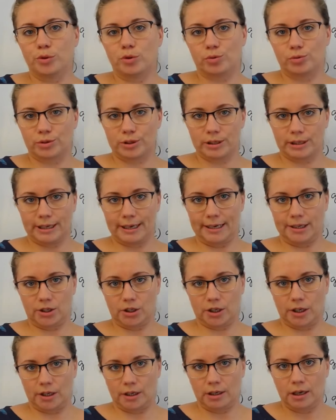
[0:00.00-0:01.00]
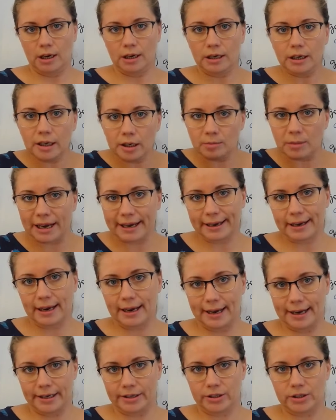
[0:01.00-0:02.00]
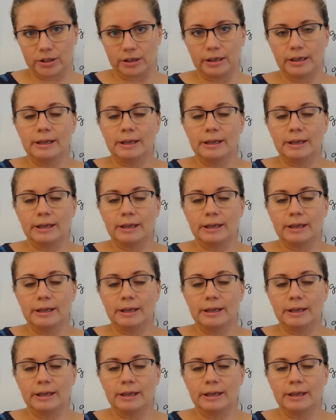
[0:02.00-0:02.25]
translating in my head.